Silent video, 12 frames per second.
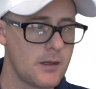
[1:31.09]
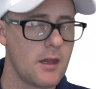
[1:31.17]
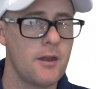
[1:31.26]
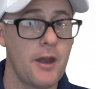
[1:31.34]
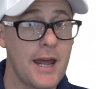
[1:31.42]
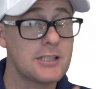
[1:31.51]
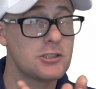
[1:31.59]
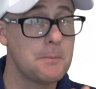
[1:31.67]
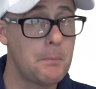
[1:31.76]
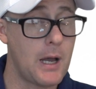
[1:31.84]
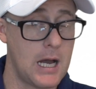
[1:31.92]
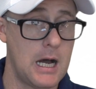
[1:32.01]
Now, that's the
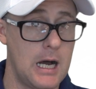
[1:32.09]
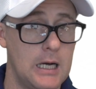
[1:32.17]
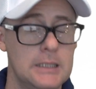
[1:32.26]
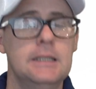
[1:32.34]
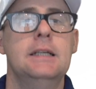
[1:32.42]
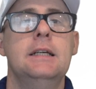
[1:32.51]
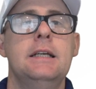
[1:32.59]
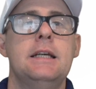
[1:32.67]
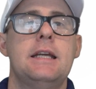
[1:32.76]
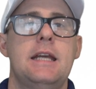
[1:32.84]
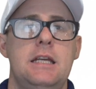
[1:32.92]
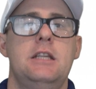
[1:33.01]
par.
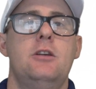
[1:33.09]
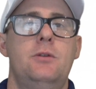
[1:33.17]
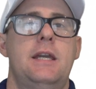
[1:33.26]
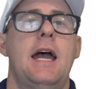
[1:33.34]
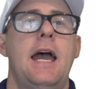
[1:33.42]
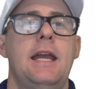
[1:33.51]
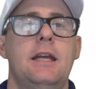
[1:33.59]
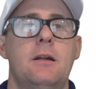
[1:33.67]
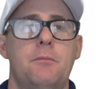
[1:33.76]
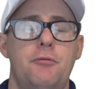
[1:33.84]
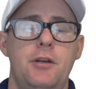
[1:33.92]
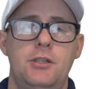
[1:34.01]
In the UK, and
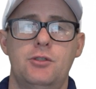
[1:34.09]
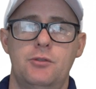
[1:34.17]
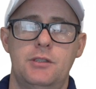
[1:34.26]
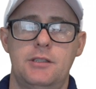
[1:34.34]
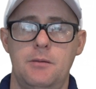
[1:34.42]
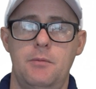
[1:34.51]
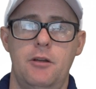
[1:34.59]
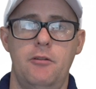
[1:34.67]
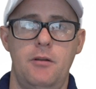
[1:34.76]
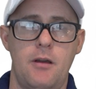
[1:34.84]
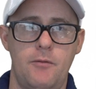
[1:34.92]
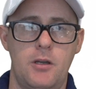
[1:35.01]
I'm pretty sure it's similar
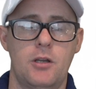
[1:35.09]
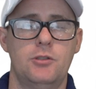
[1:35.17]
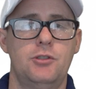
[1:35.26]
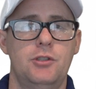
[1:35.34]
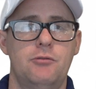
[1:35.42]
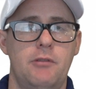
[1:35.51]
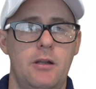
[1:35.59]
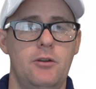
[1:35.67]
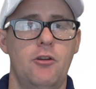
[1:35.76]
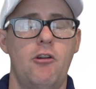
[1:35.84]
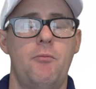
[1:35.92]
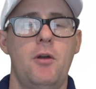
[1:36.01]
in other countries around
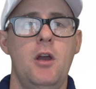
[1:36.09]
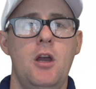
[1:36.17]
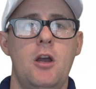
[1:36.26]
Europe,